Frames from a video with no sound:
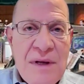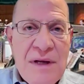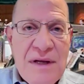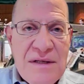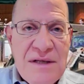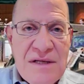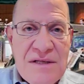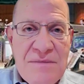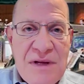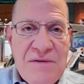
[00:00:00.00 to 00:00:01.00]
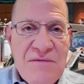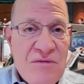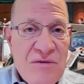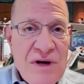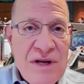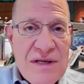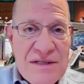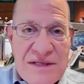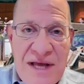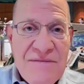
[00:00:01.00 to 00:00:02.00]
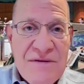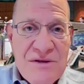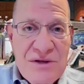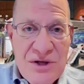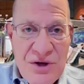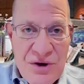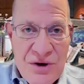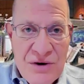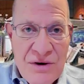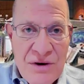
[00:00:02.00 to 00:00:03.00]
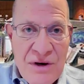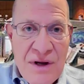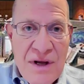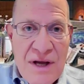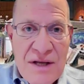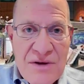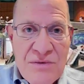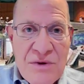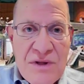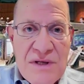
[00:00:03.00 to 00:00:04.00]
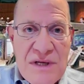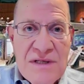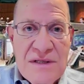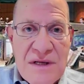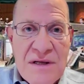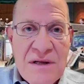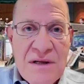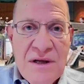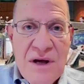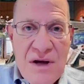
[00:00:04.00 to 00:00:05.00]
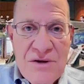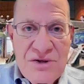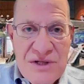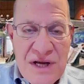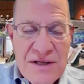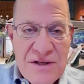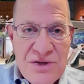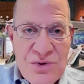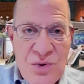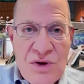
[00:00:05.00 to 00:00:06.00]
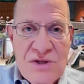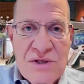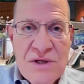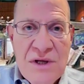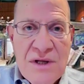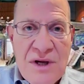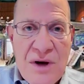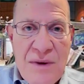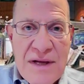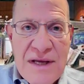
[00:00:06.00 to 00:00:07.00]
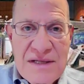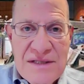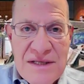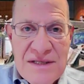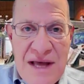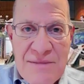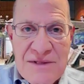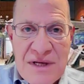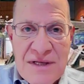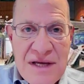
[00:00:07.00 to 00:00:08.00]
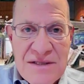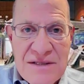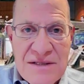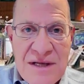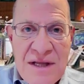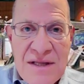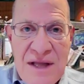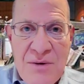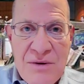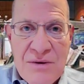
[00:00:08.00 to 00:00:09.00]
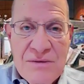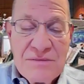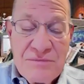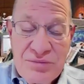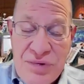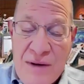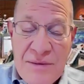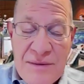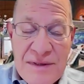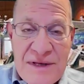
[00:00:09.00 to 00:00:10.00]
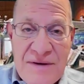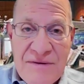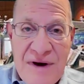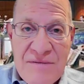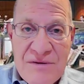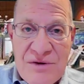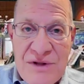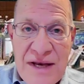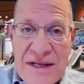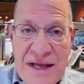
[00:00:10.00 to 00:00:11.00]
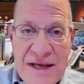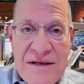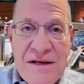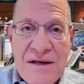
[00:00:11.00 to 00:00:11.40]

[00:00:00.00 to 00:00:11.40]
it doesn't mean free is safe and secure. And you really need to understand the source. My guess in this Amazon case is they will probably never ever do that again.